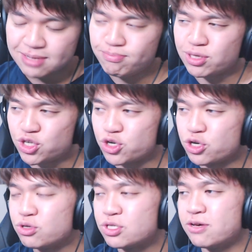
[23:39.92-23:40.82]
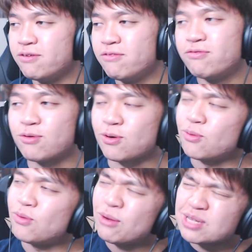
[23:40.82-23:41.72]
protrusive,
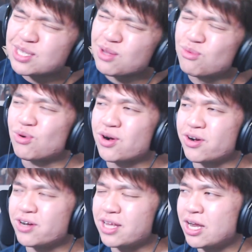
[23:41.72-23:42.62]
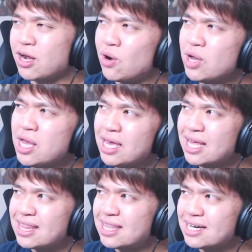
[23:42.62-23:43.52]
or what's the word, you know,
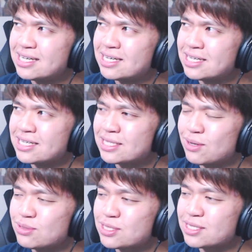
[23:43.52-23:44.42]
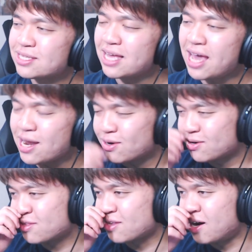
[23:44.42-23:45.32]
those
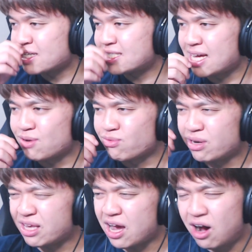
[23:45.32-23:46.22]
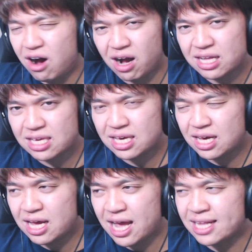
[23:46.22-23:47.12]
inner thoughts that really haunt you
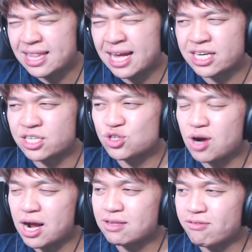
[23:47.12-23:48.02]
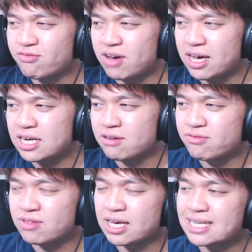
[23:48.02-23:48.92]
and that you're trying to fight,
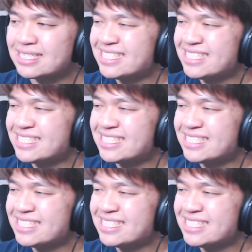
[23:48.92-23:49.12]
of like,